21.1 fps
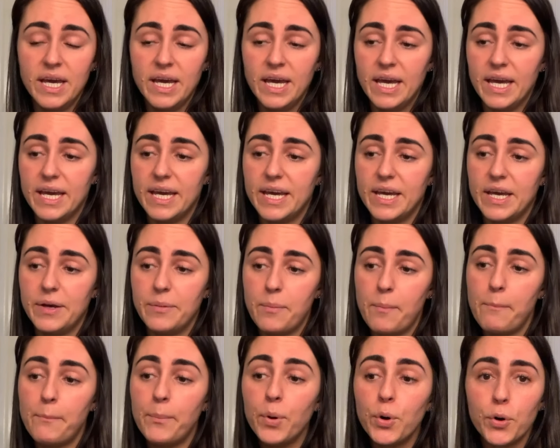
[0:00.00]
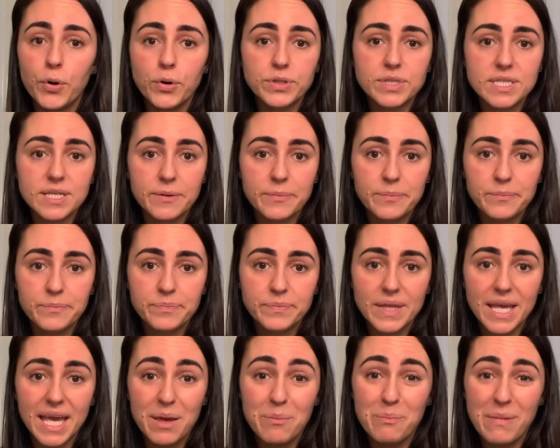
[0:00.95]
But
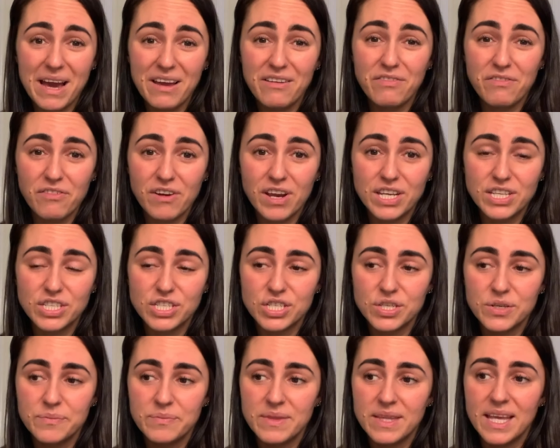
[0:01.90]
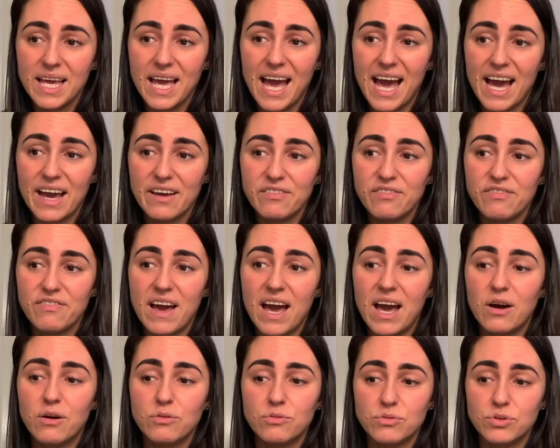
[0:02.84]
in my fridge, I
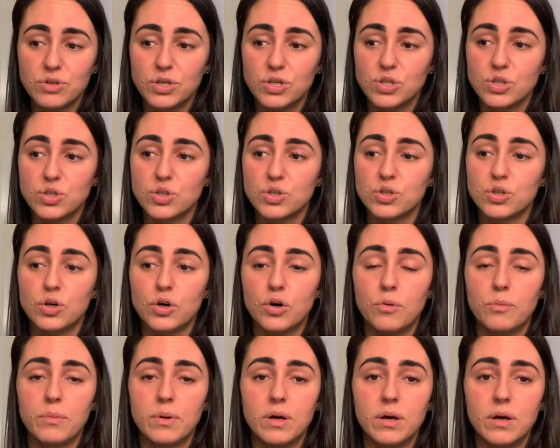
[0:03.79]
found some